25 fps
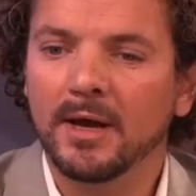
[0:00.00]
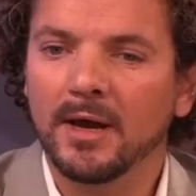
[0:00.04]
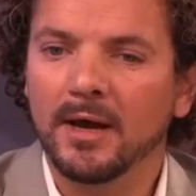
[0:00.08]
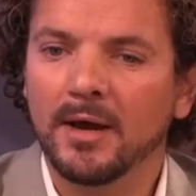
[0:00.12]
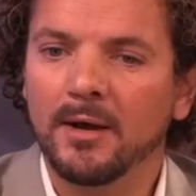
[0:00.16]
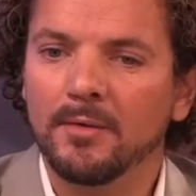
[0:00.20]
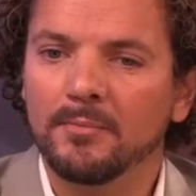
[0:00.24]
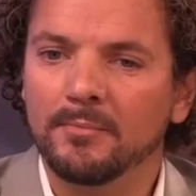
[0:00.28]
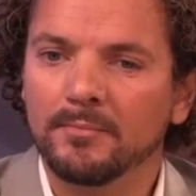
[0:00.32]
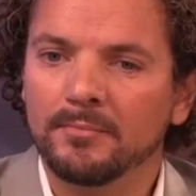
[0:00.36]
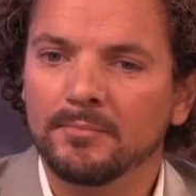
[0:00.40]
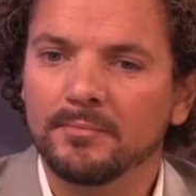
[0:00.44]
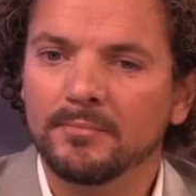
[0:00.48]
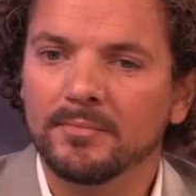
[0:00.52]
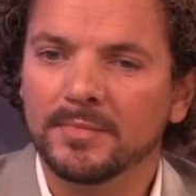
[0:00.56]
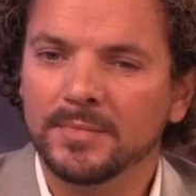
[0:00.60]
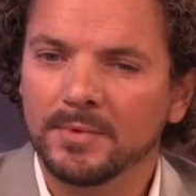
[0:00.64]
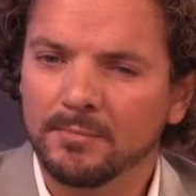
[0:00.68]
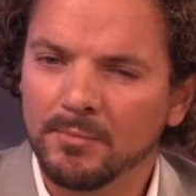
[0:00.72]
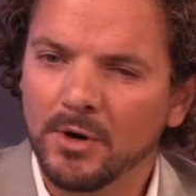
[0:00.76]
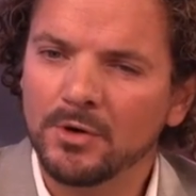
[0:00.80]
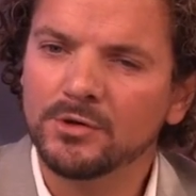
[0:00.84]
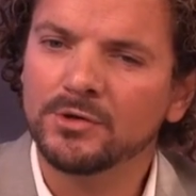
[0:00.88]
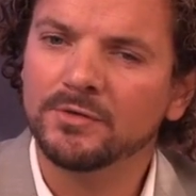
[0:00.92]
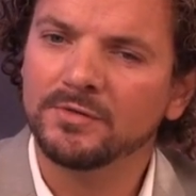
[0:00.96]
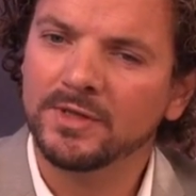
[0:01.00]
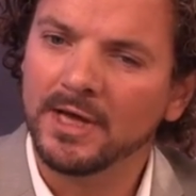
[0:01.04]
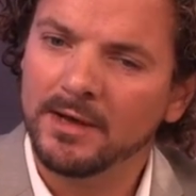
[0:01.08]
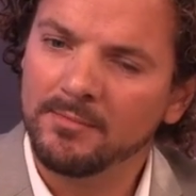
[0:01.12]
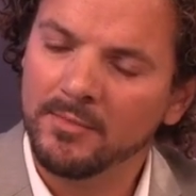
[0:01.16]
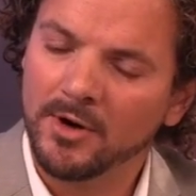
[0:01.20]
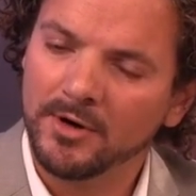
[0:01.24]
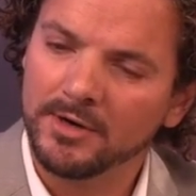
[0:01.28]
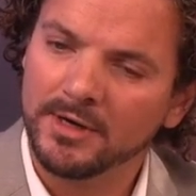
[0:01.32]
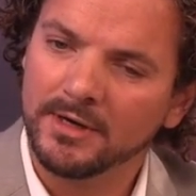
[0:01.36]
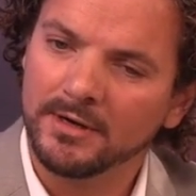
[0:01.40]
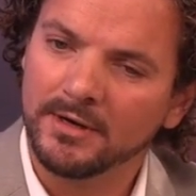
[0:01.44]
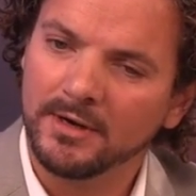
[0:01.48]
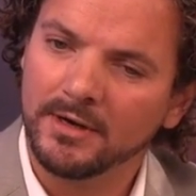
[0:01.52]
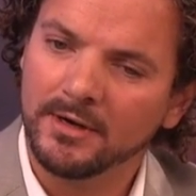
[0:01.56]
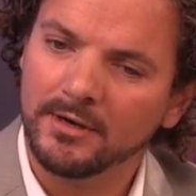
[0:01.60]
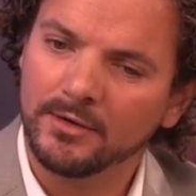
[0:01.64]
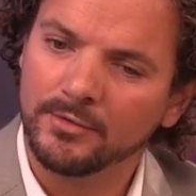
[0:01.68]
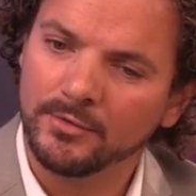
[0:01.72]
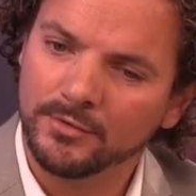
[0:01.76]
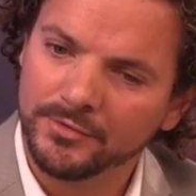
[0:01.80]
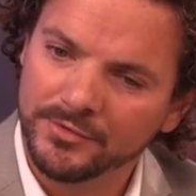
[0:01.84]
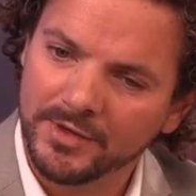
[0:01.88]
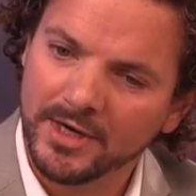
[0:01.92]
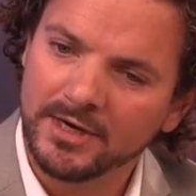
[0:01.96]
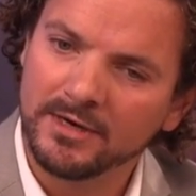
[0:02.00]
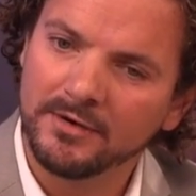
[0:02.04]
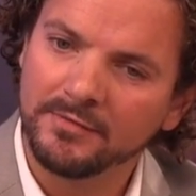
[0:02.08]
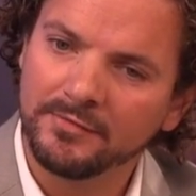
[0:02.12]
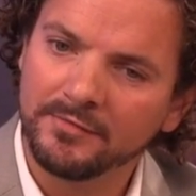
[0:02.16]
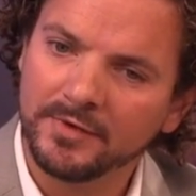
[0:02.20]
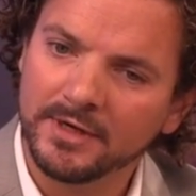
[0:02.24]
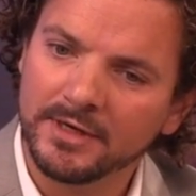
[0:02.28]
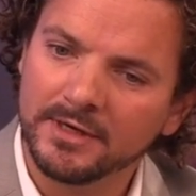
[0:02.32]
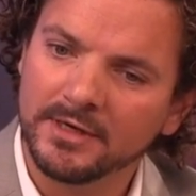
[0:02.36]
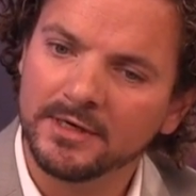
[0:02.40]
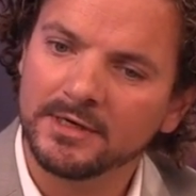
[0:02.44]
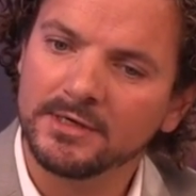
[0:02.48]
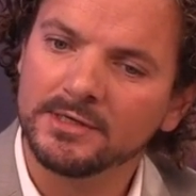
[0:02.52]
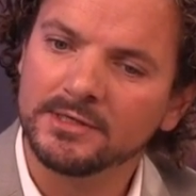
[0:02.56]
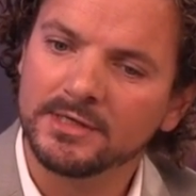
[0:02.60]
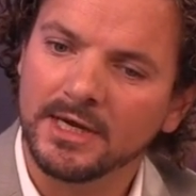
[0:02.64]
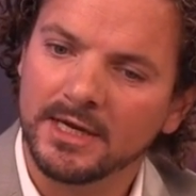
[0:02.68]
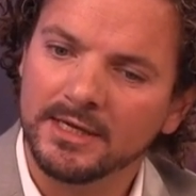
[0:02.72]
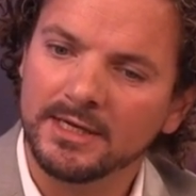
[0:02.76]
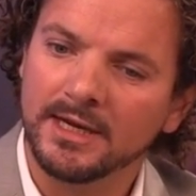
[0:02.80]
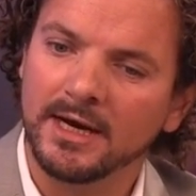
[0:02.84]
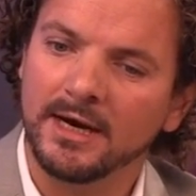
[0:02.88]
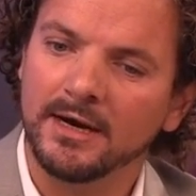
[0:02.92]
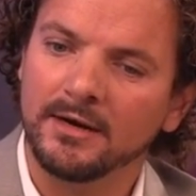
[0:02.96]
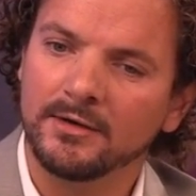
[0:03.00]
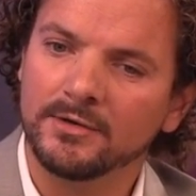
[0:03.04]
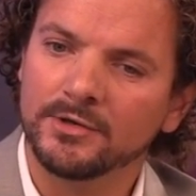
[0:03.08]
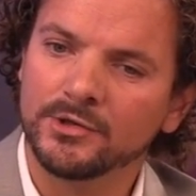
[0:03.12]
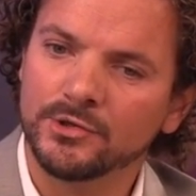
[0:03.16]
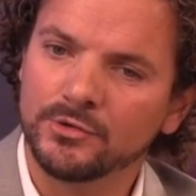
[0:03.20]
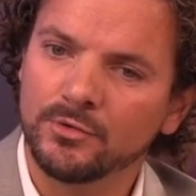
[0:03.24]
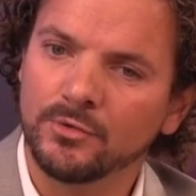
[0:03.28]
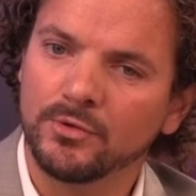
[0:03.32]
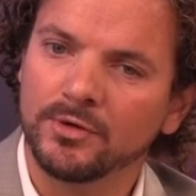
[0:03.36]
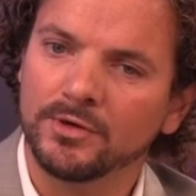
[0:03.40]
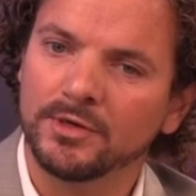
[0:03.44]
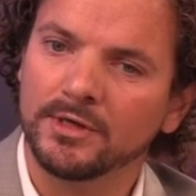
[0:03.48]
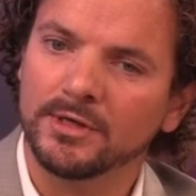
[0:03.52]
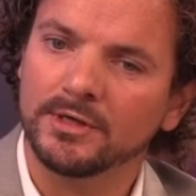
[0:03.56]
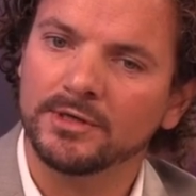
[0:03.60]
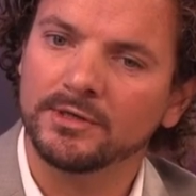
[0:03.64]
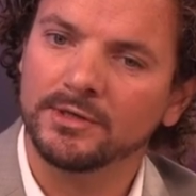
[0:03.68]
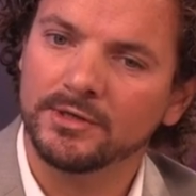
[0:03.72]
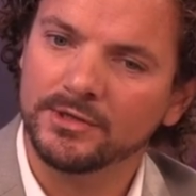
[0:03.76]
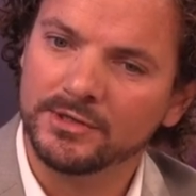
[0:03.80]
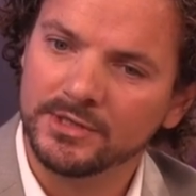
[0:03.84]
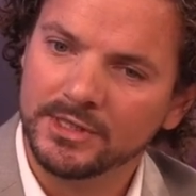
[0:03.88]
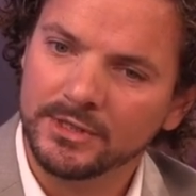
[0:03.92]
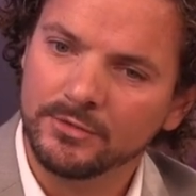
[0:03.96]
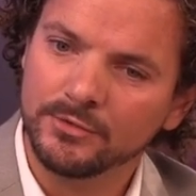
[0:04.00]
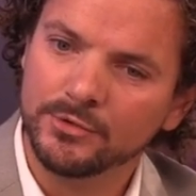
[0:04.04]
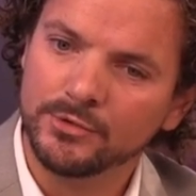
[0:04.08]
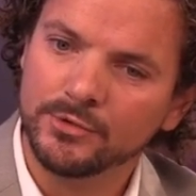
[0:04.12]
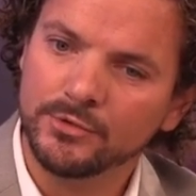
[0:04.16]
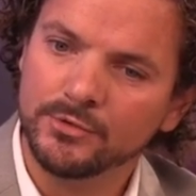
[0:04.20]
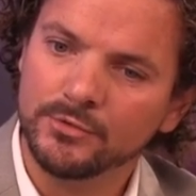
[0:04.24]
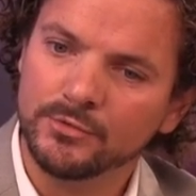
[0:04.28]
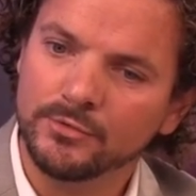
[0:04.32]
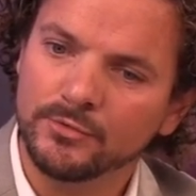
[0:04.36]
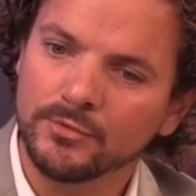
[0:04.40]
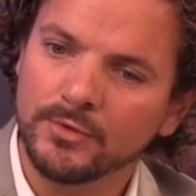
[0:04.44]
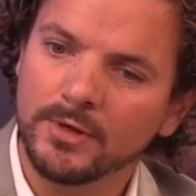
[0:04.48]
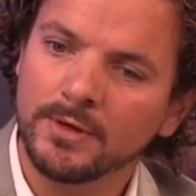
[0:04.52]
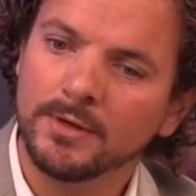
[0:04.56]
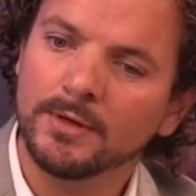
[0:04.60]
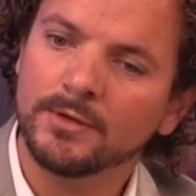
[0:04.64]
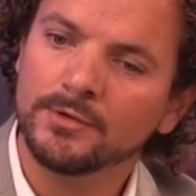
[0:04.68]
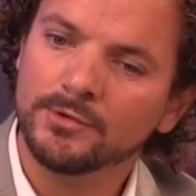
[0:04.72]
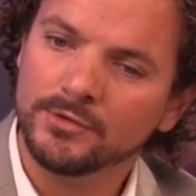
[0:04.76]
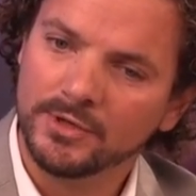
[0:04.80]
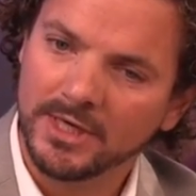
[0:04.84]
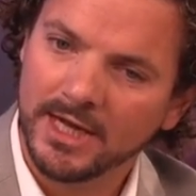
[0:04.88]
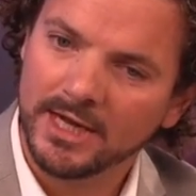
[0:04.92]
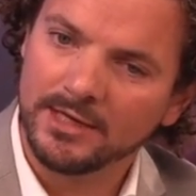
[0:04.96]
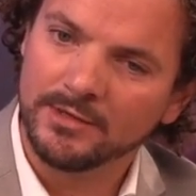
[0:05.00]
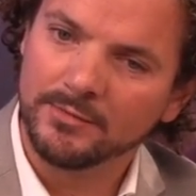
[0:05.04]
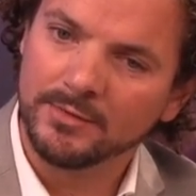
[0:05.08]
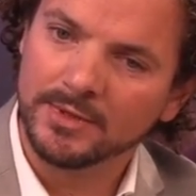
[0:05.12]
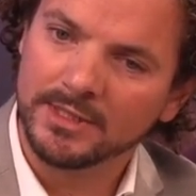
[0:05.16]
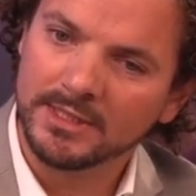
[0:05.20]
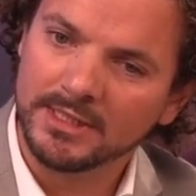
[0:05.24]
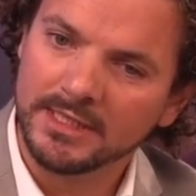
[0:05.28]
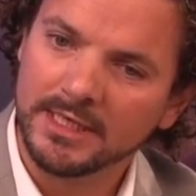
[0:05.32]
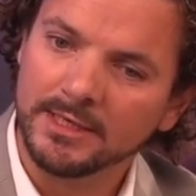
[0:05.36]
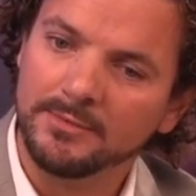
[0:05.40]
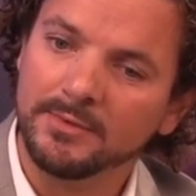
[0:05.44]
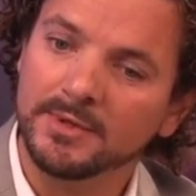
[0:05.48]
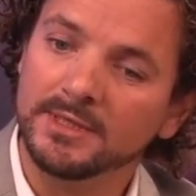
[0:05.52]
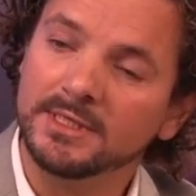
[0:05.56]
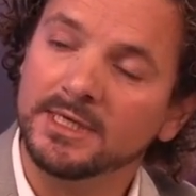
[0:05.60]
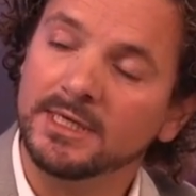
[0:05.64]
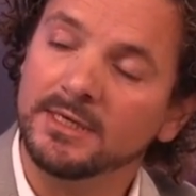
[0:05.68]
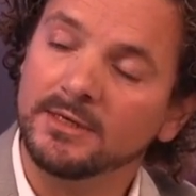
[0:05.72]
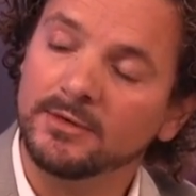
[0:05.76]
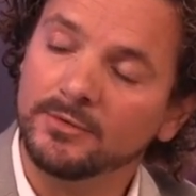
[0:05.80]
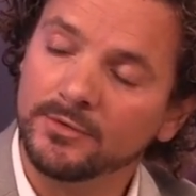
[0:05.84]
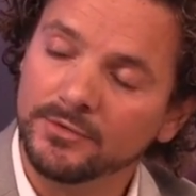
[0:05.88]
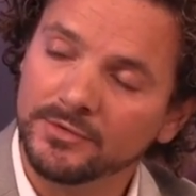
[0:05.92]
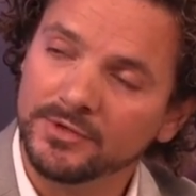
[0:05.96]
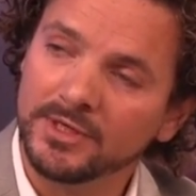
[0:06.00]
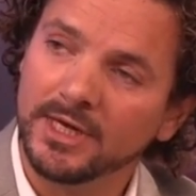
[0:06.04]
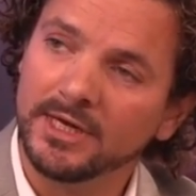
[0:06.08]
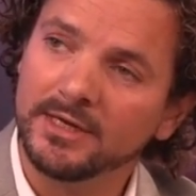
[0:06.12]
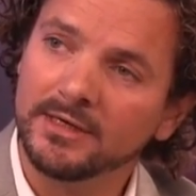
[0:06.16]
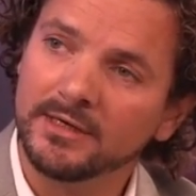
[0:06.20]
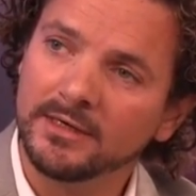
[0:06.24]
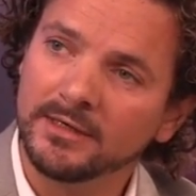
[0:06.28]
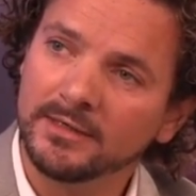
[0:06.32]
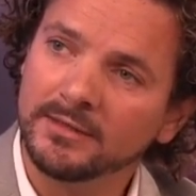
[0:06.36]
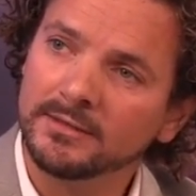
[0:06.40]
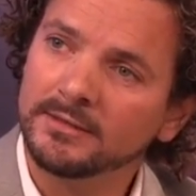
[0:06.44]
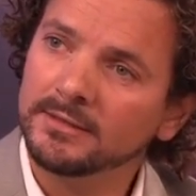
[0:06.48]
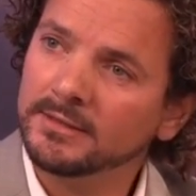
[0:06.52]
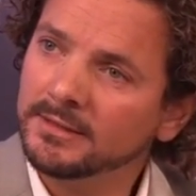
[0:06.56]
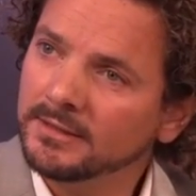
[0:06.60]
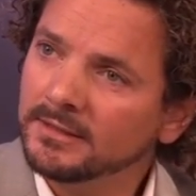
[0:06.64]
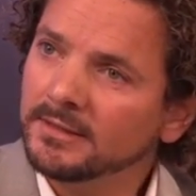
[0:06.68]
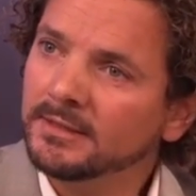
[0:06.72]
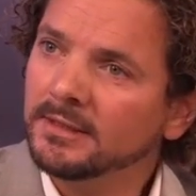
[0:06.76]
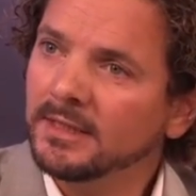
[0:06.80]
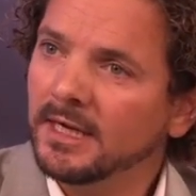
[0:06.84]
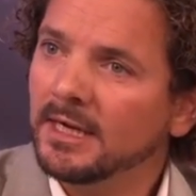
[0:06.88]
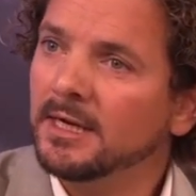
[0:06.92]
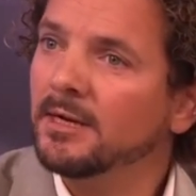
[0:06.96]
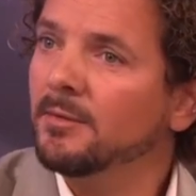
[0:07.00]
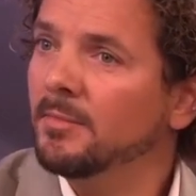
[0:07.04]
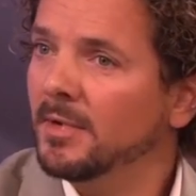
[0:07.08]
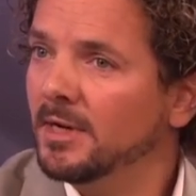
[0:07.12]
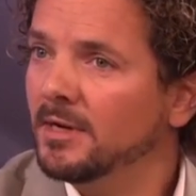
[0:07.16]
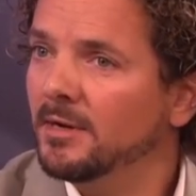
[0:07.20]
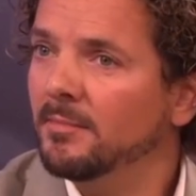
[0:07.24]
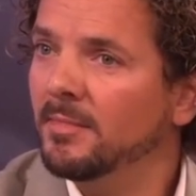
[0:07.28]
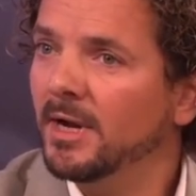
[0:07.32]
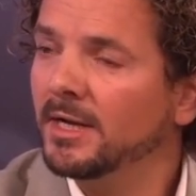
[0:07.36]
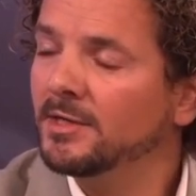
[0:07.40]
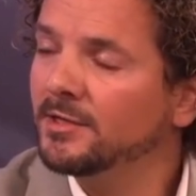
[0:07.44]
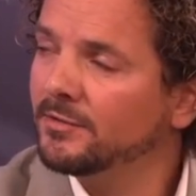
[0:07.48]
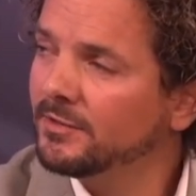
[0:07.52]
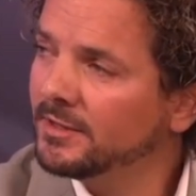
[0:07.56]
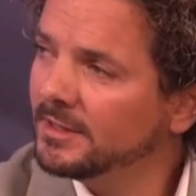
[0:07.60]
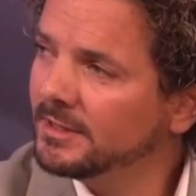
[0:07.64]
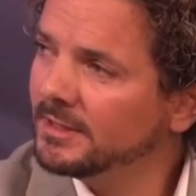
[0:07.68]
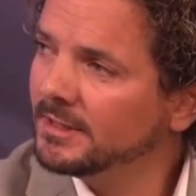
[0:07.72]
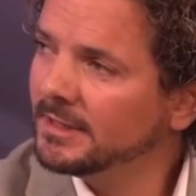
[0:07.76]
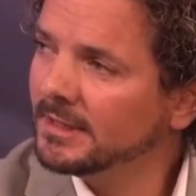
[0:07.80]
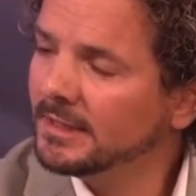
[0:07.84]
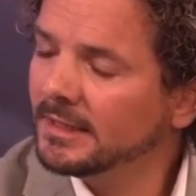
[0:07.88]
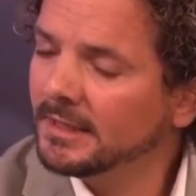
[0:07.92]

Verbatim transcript: um, most of them are uh, container feeders, and they store the, the C O two together with the liquid in a container, in a, in a battery.